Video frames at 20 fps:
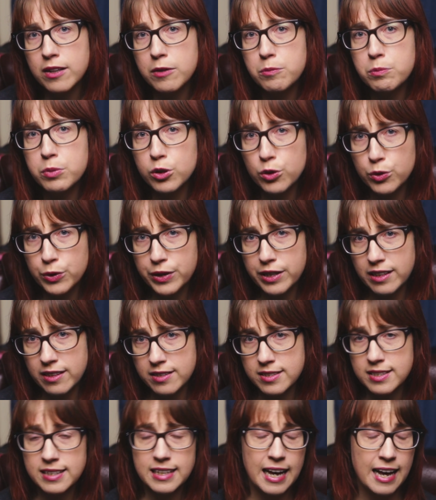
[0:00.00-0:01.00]

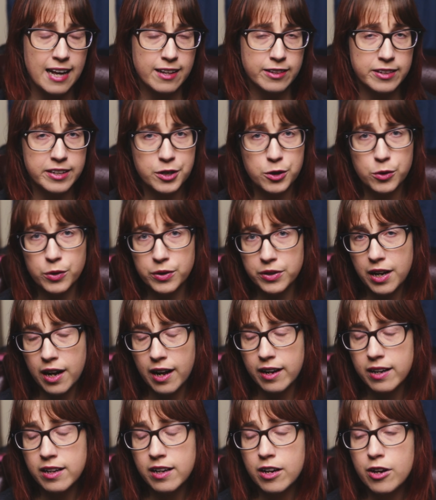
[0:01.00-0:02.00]
employees, Catholic or
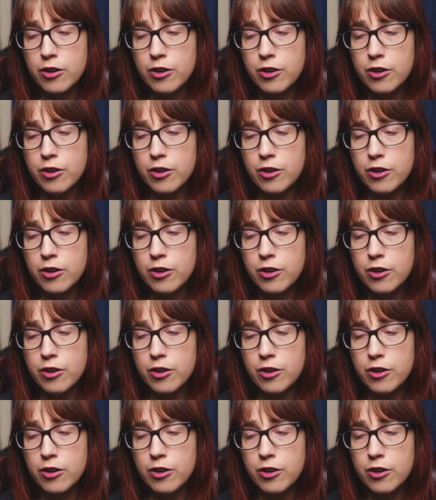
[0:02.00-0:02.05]
not,